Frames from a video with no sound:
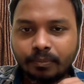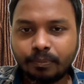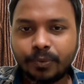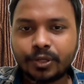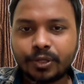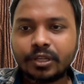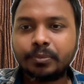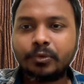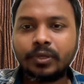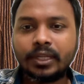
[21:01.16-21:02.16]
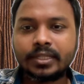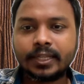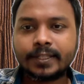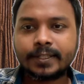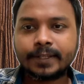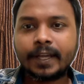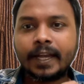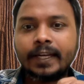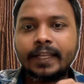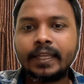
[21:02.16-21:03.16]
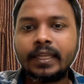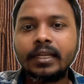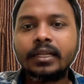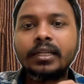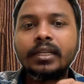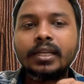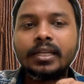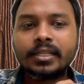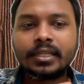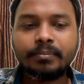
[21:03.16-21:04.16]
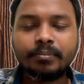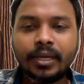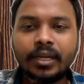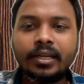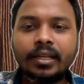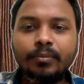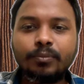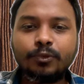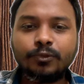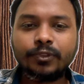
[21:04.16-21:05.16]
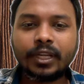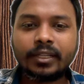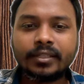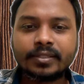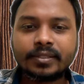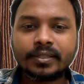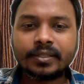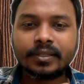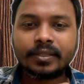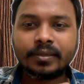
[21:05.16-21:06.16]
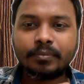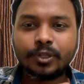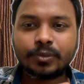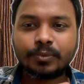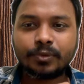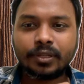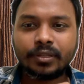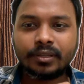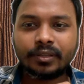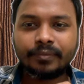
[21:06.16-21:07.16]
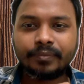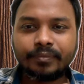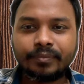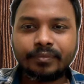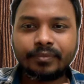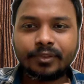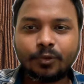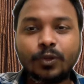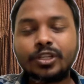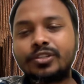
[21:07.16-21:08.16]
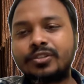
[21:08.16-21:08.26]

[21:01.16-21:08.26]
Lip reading: bishop to d6, and here she made a move that is bishop to d3, which is